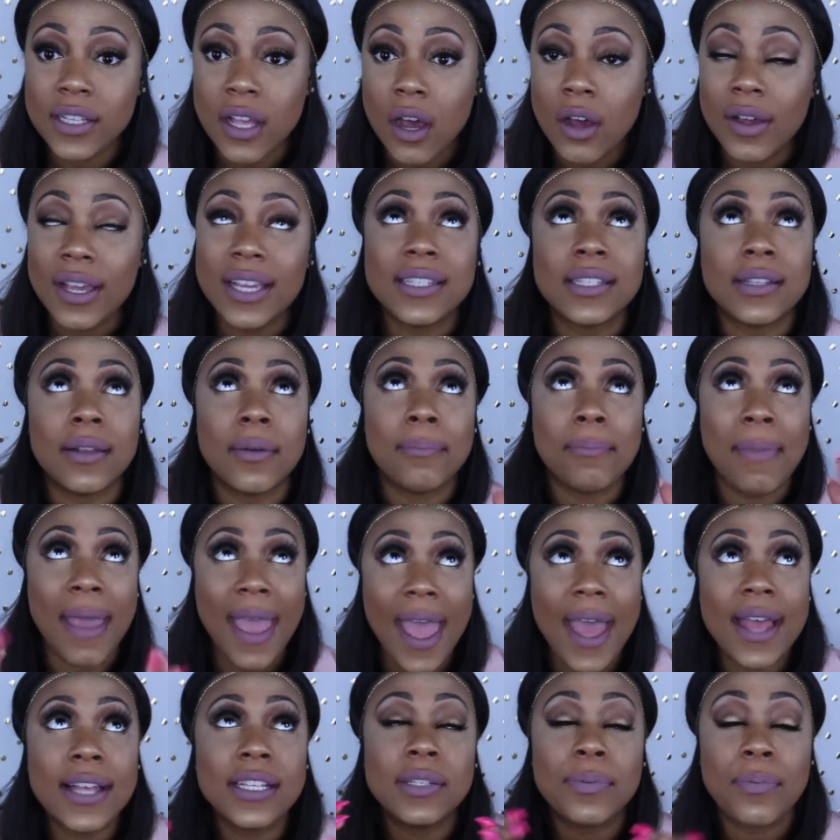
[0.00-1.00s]
on. It's a
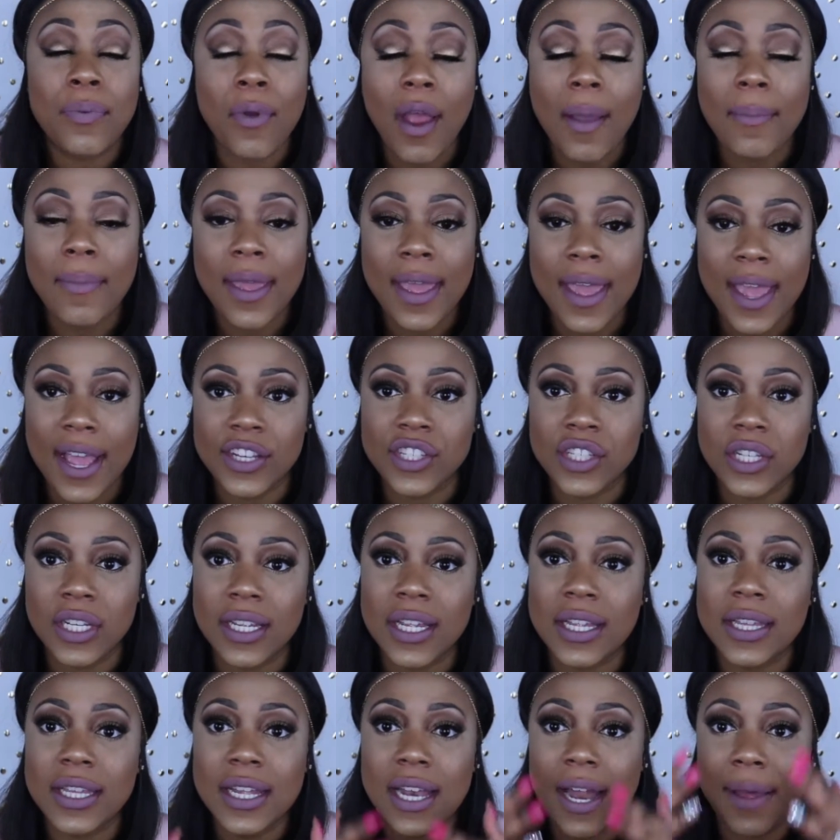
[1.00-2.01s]
mask primer
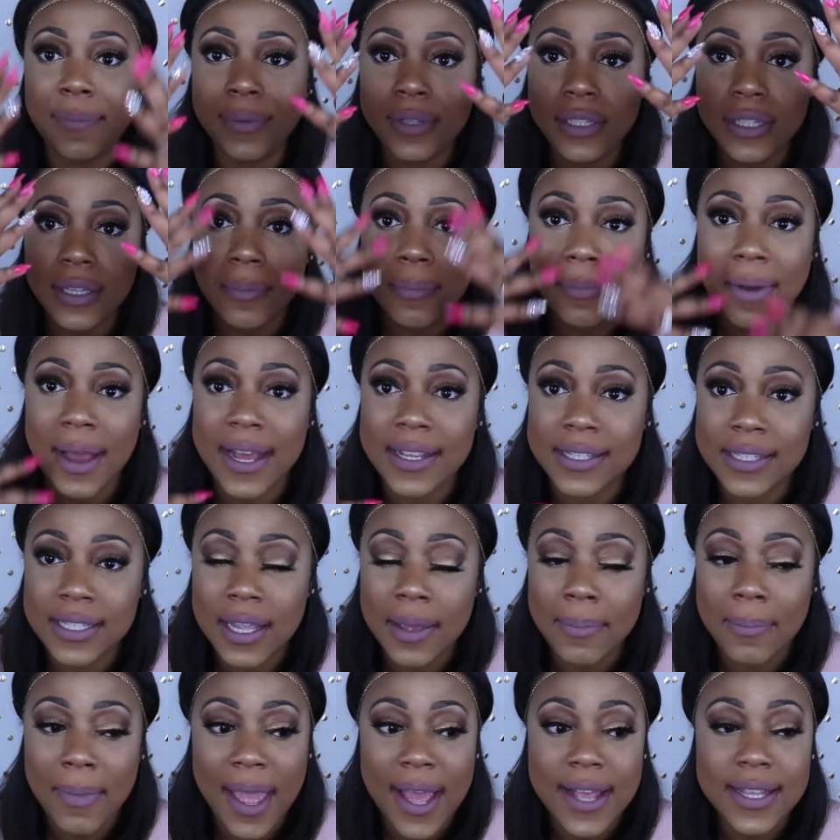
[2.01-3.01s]
actually, and then I put the
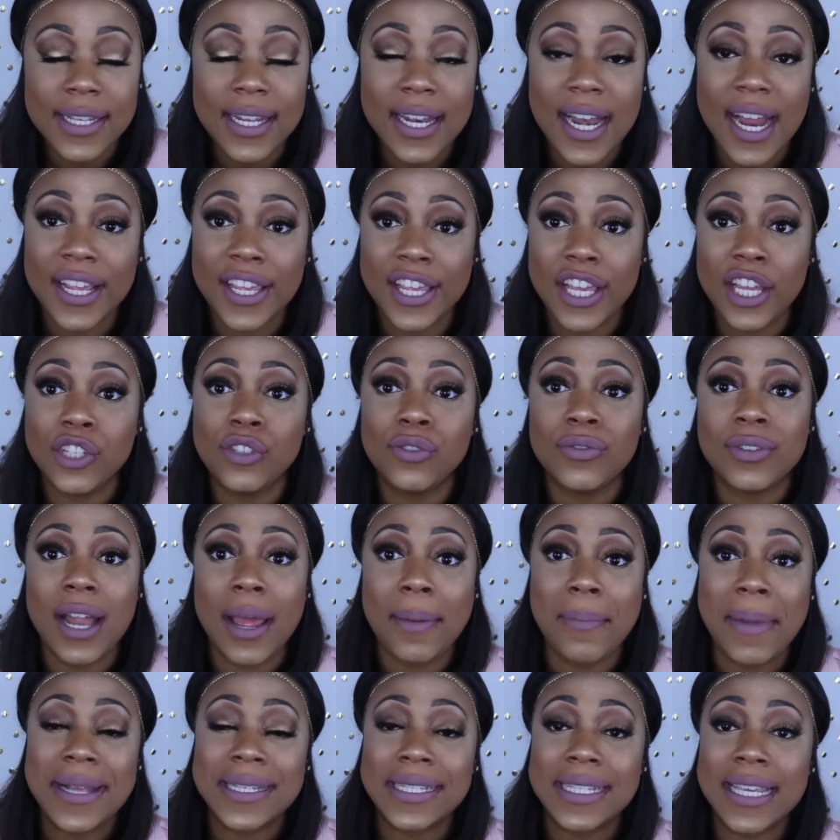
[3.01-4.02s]
Boscia mask, and I kid you
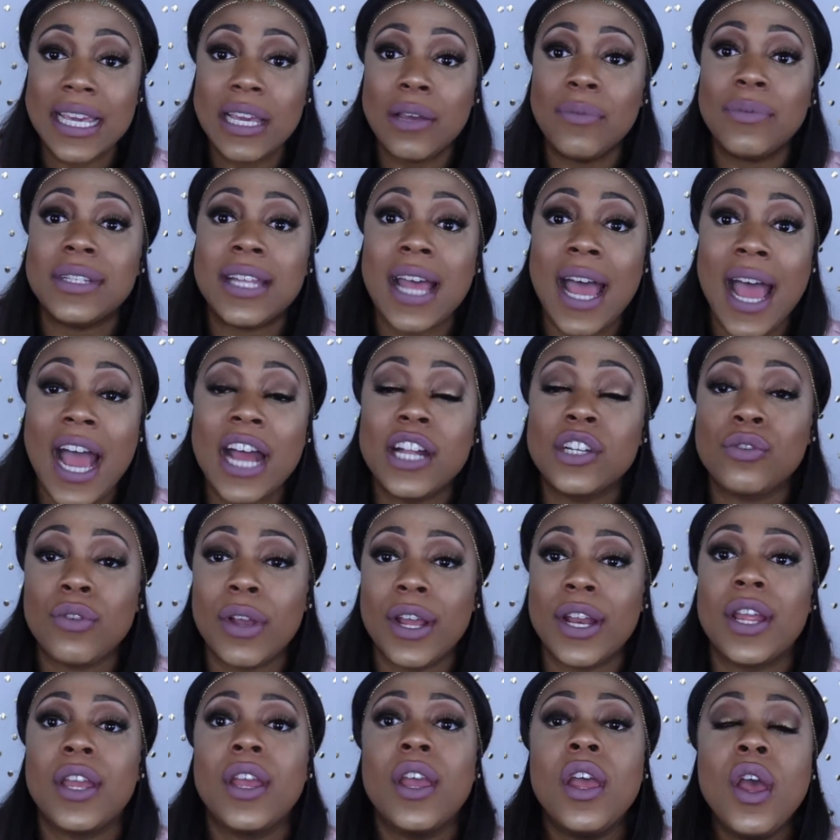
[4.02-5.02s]
not, my skin was
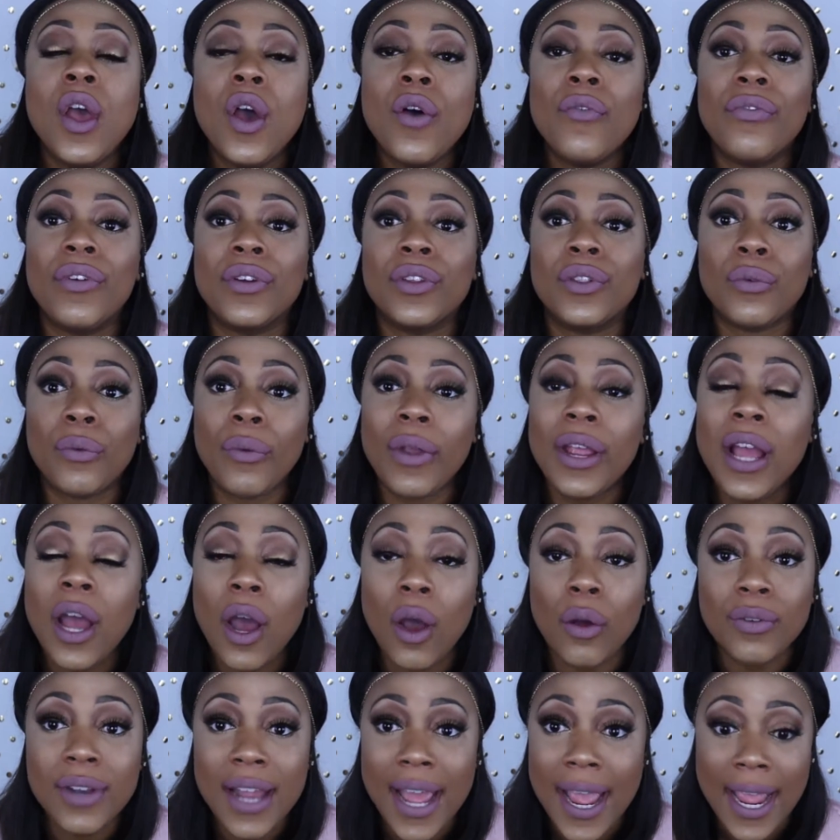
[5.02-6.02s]
hydrated for 3
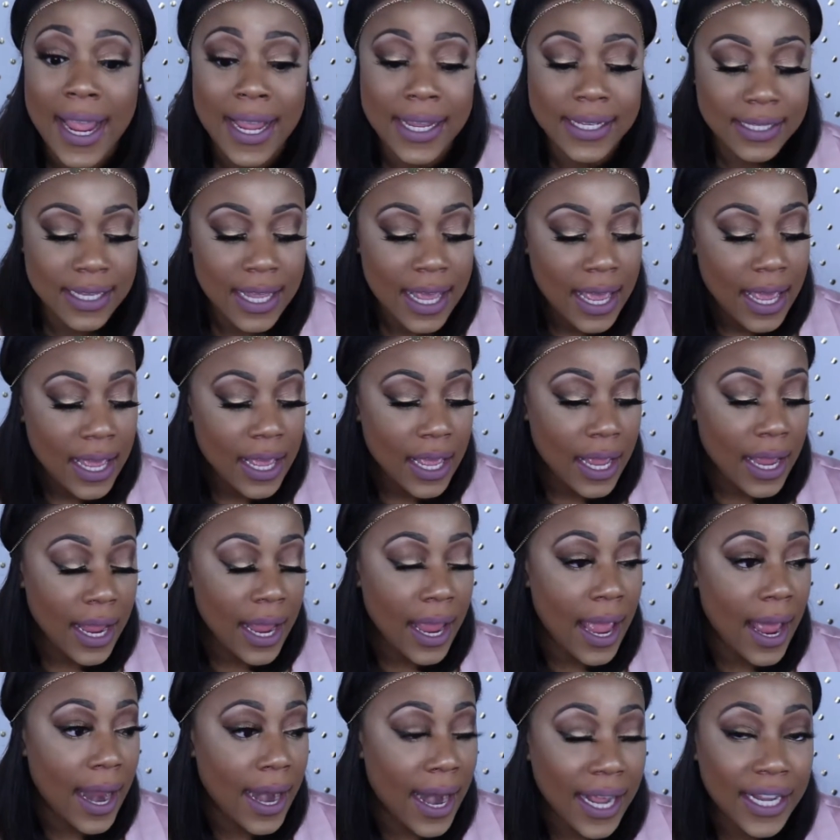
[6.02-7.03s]
whole days.
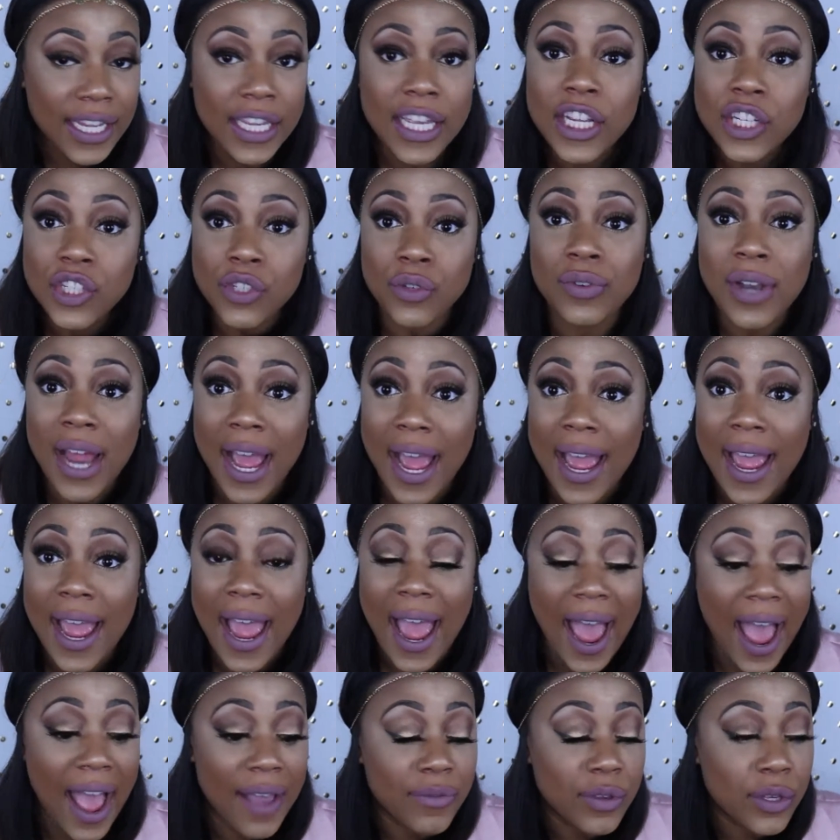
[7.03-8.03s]
And I kid you not,
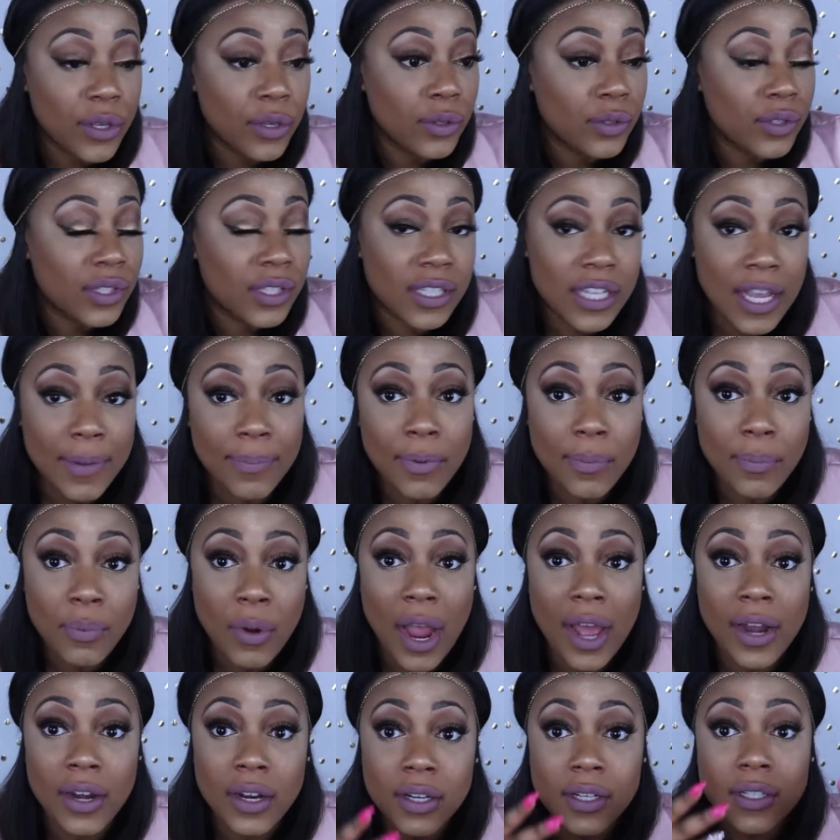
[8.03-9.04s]
I've used separate
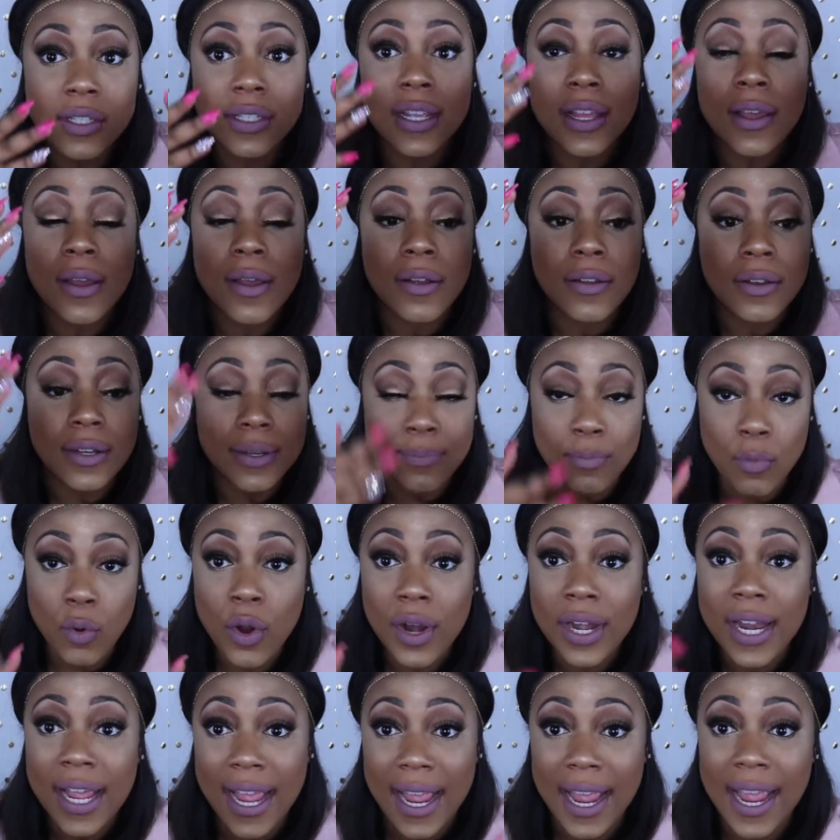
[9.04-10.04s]
products
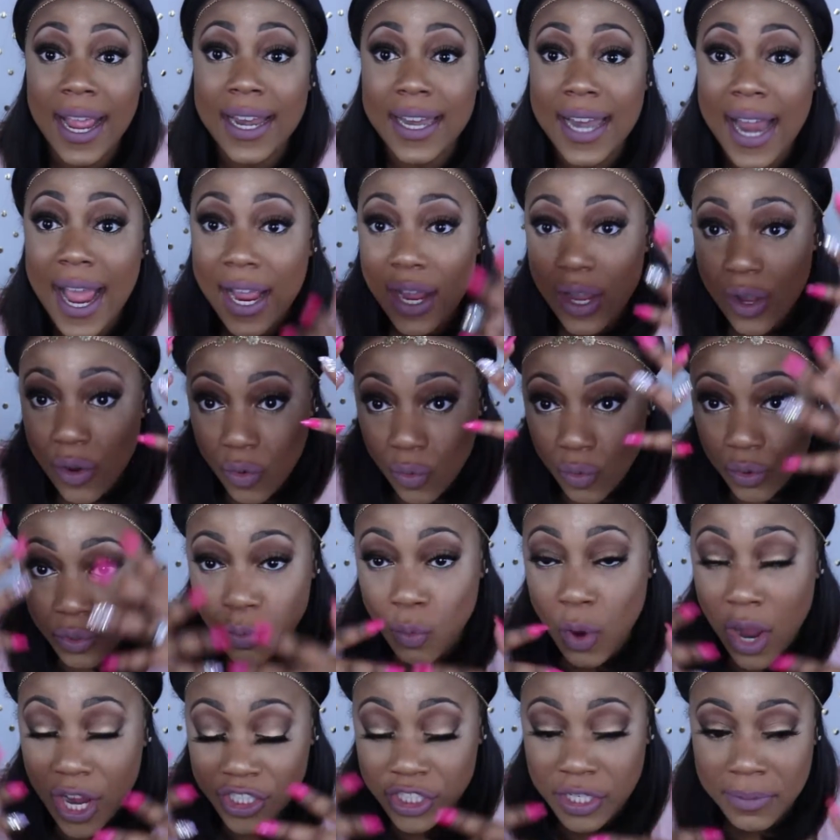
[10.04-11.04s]
morning and night,
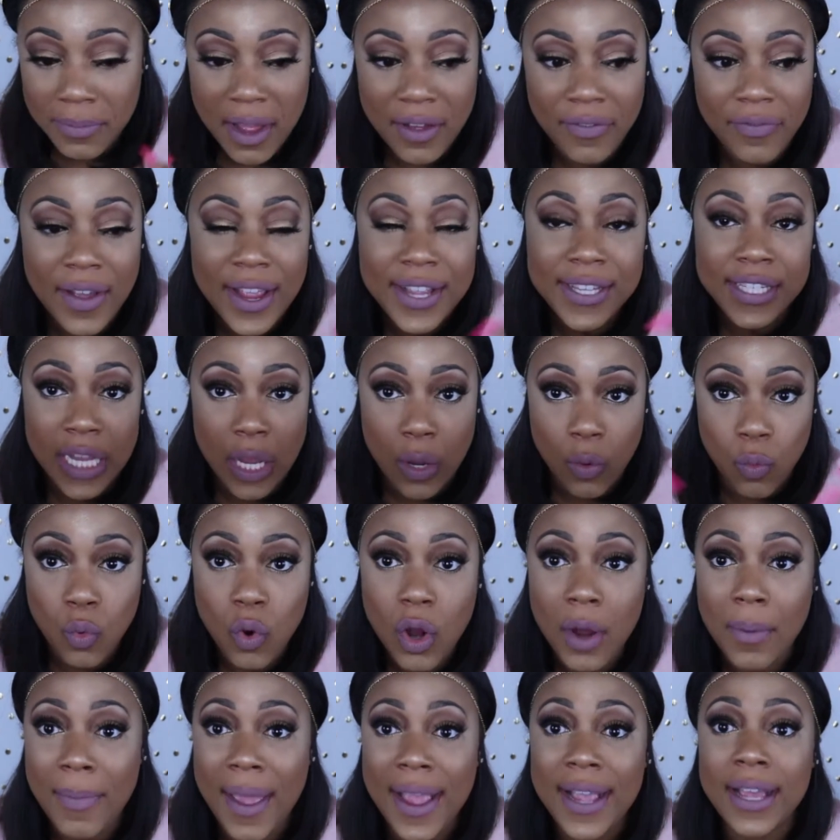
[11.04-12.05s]
washing my face and
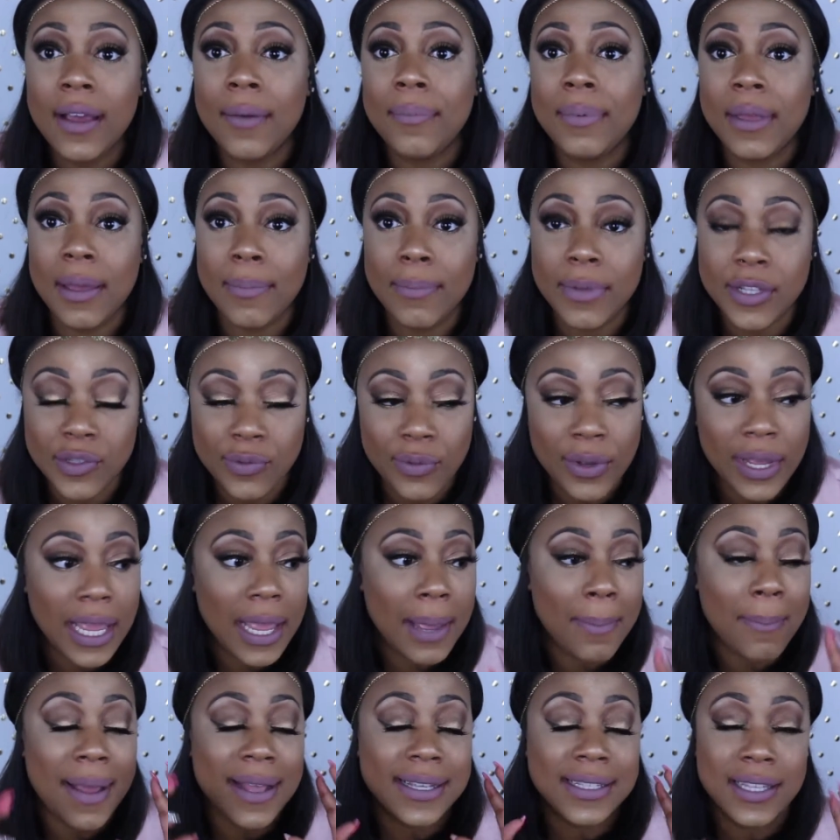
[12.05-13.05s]
wore makeup in between,
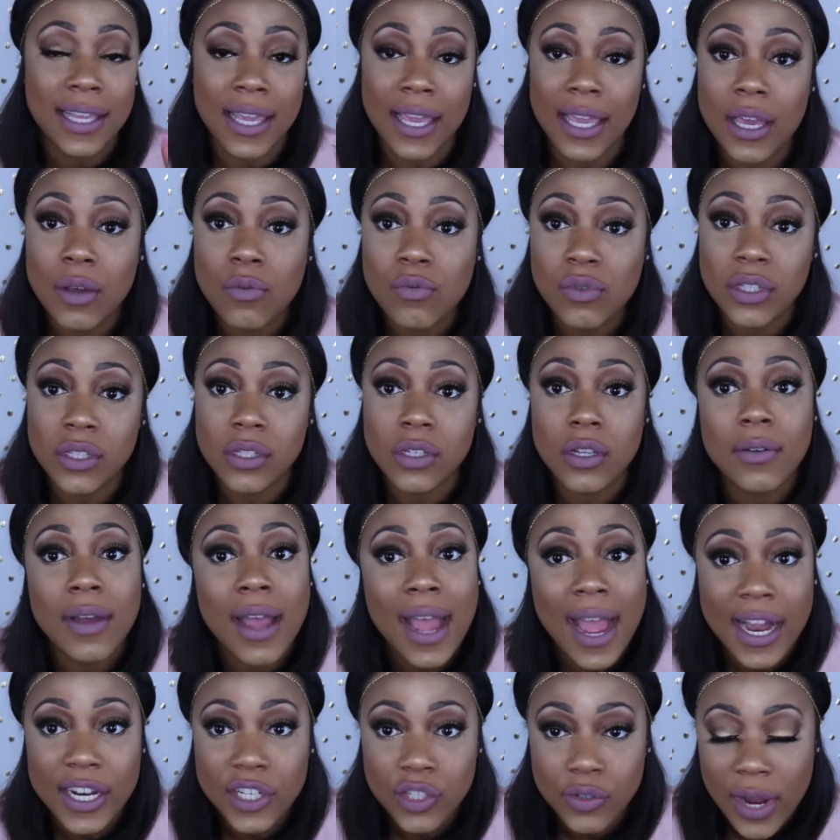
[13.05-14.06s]
and my skin was still
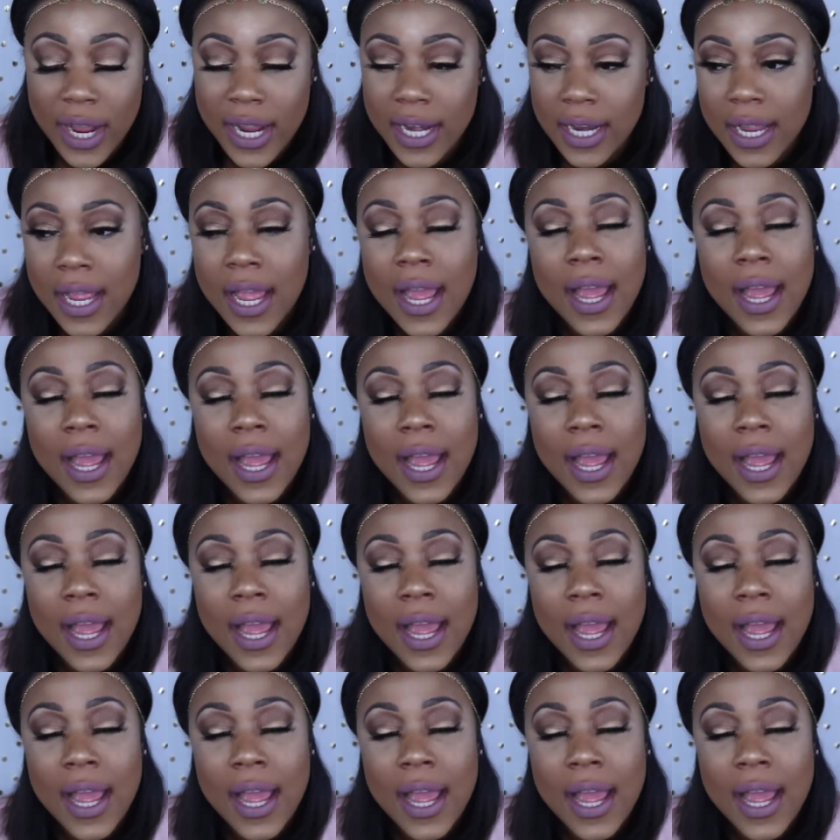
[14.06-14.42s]
hydrated.